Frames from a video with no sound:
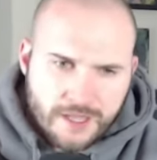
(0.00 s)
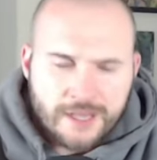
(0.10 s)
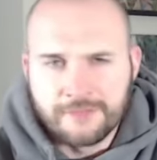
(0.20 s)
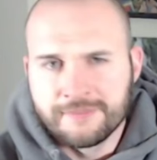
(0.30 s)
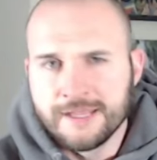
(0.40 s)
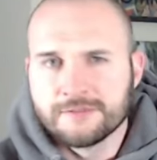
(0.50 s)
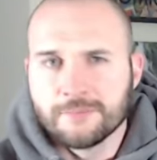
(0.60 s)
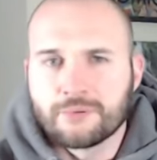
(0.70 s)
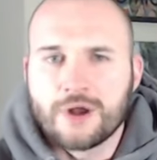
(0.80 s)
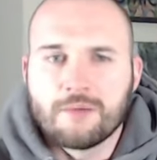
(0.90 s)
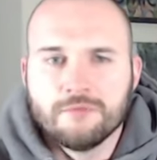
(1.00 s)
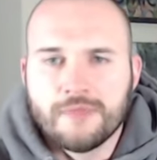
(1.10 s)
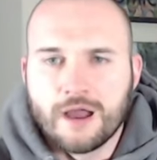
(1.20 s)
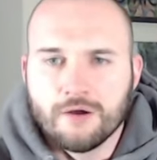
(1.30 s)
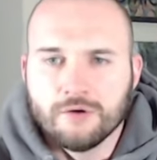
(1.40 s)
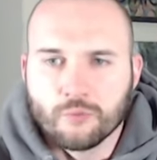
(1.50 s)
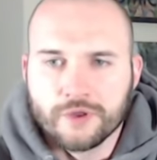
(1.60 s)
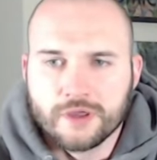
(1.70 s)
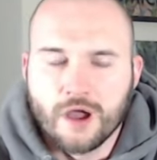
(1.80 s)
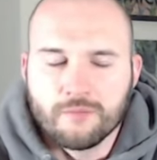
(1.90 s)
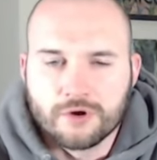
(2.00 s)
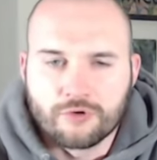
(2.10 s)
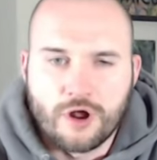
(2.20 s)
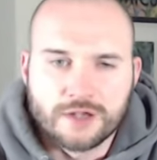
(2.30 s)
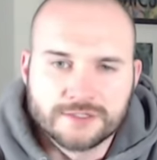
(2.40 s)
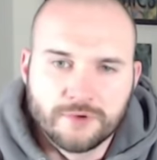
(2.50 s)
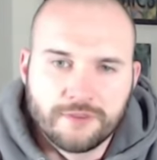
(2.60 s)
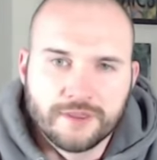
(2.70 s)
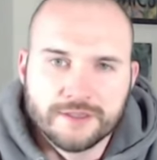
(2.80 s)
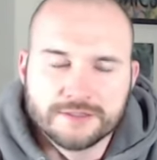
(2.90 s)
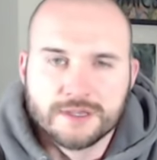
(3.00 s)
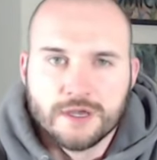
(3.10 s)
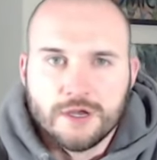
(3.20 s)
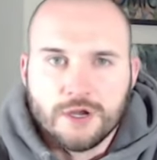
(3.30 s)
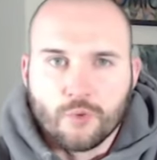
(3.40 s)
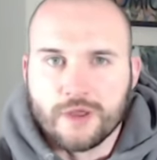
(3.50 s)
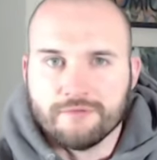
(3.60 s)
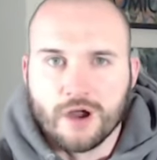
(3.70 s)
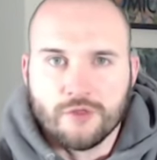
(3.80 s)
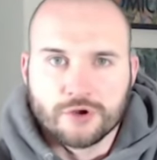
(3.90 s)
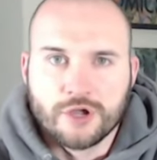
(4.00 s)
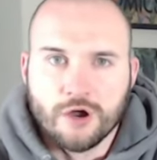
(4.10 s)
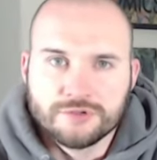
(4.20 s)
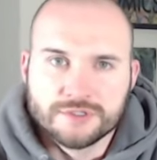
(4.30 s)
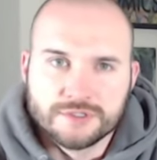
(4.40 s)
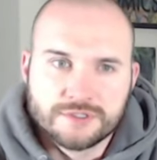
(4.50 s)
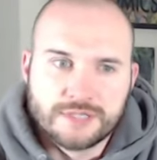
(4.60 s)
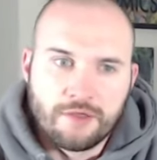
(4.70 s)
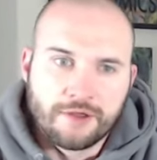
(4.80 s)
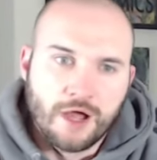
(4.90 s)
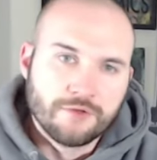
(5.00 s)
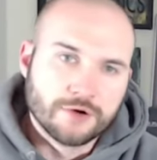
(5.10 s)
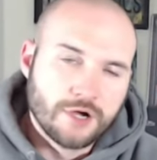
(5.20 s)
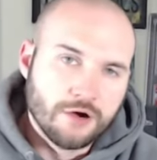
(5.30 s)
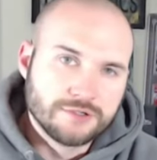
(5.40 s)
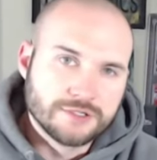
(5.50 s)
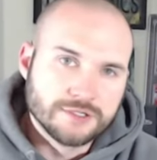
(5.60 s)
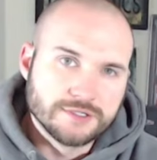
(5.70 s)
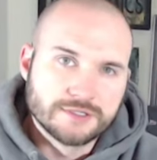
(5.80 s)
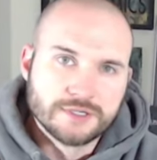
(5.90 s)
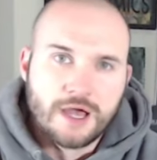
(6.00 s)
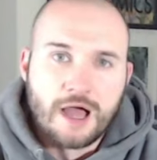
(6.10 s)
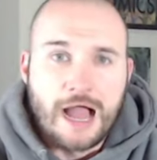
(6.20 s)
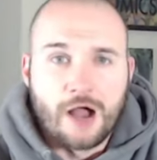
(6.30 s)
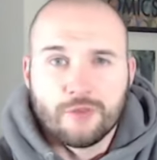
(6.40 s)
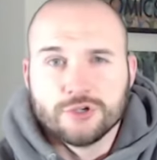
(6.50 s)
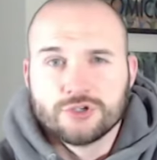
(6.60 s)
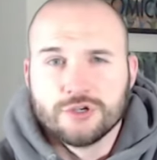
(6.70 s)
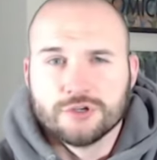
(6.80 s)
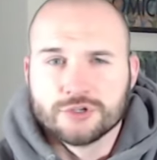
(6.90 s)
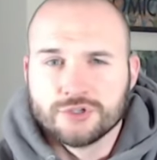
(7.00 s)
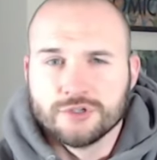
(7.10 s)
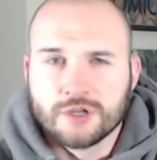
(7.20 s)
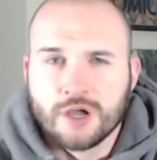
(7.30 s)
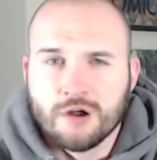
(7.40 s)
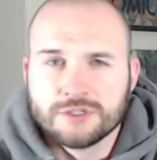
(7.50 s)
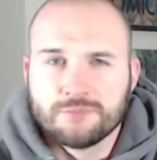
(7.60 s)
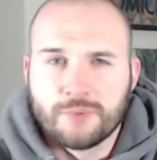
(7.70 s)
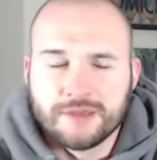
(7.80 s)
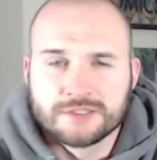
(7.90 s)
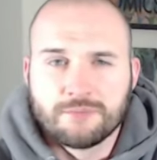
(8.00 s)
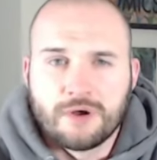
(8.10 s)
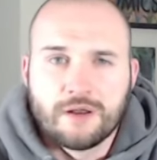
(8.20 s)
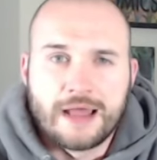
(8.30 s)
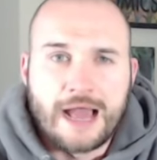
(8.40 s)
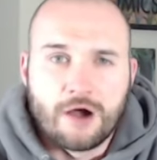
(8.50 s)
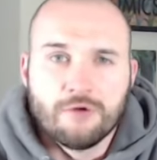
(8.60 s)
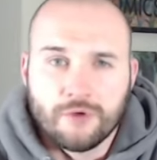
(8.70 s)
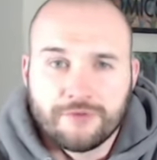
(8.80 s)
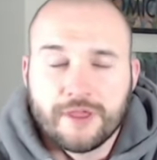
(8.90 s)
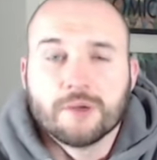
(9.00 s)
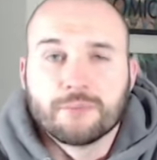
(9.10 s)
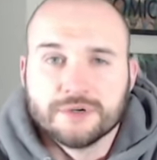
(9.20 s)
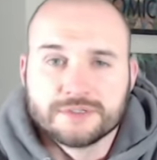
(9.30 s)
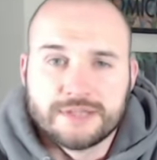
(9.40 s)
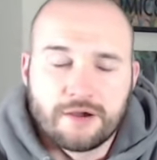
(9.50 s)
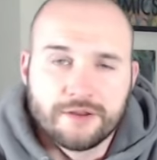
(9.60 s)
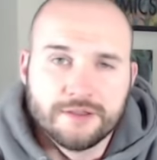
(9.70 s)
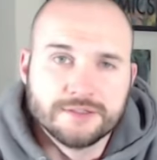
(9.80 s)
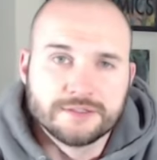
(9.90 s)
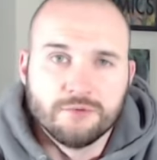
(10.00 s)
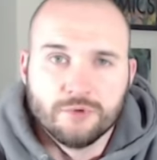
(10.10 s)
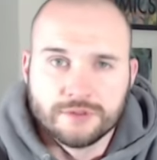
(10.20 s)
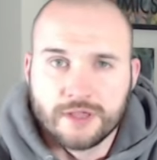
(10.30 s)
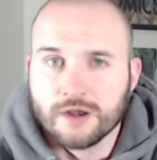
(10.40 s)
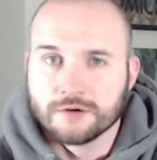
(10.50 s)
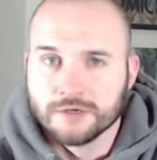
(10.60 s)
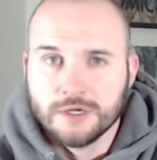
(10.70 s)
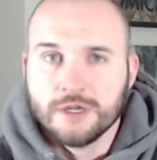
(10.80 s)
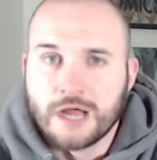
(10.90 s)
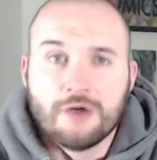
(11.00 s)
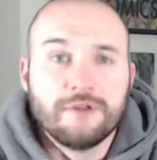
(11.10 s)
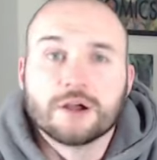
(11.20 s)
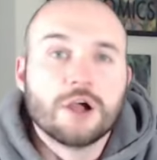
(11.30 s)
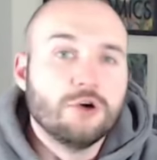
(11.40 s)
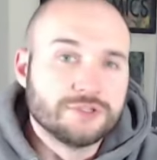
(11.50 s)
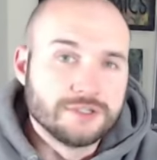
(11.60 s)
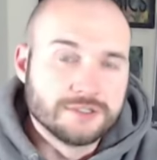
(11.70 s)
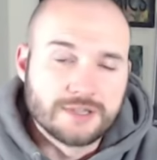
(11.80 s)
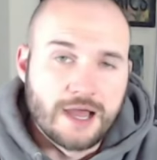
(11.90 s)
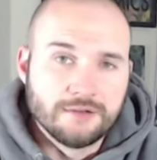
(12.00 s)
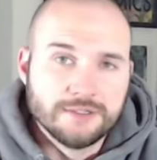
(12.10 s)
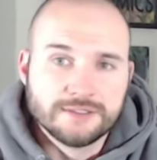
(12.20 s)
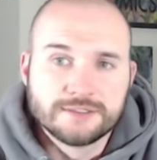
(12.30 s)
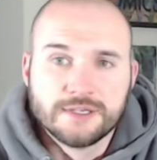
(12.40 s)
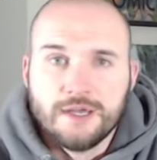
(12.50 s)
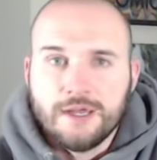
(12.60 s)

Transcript: And I think the problem that we come across with is we have other coaches telling other coaches how they should or shouldn't coach based upon how what their personality is and what their how their coaching style is.